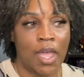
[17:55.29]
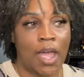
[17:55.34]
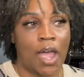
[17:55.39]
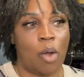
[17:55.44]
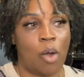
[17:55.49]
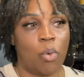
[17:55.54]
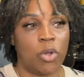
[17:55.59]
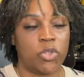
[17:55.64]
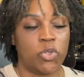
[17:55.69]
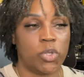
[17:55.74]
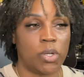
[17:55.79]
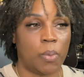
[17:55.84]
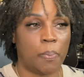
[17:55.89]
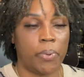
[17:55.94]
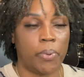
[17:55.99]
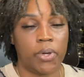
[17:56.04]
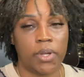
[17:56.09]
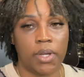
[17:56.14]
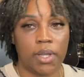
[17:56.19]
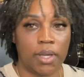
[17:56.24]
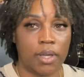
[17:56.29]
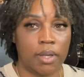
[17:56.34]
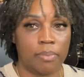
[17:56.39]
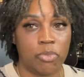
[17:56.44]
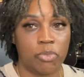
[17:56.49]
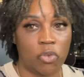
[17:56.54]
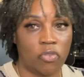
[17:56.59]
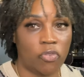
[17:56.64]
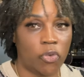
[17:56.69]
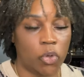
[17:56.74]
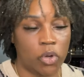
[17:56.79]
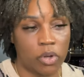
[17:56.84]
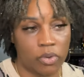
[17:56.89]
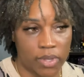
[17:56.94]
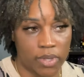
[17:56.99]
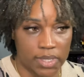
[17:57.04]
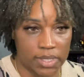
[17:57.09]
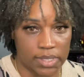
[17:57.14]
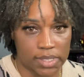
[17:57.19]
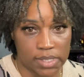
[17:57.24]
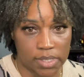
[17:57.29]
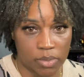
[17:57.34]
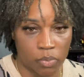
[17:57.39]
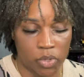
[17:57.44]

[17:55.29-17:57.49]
I want you to put up the Fleur de Lis,